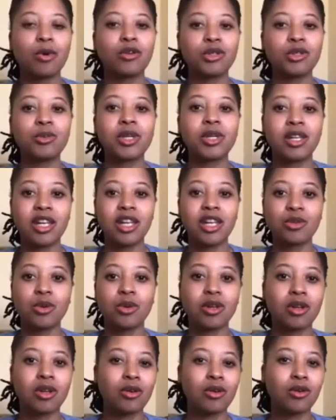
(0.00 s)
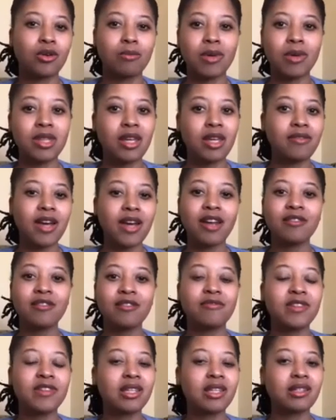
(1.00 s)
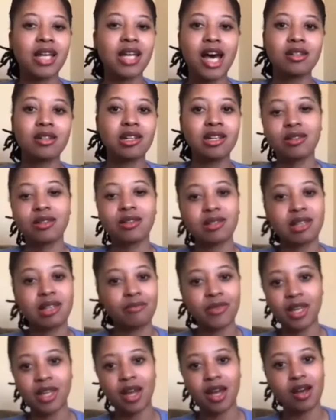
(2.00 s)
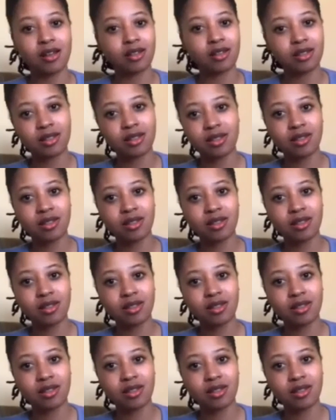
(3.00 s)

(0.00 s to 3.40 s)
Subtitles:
to be a networking group, but they've kind of fizzled out into something else,